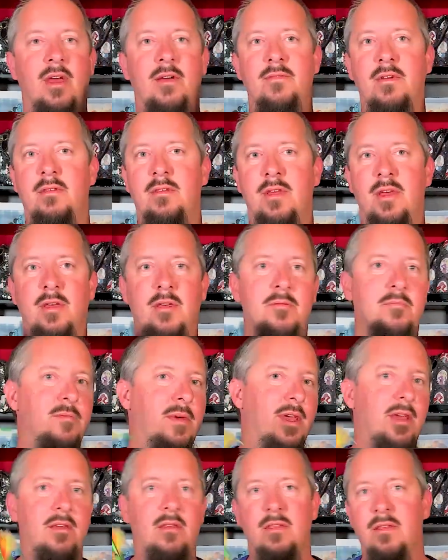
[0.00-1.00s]
Obviously,
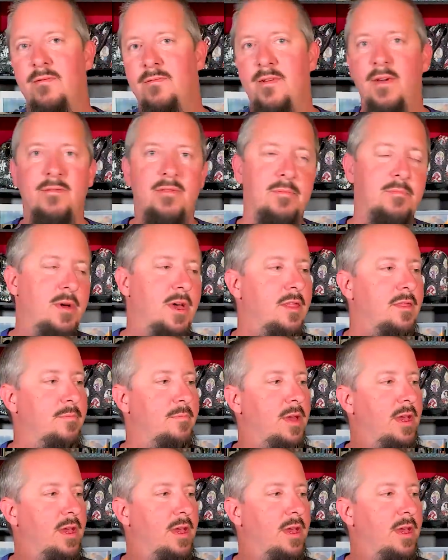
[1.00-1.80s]
May is the fifth month.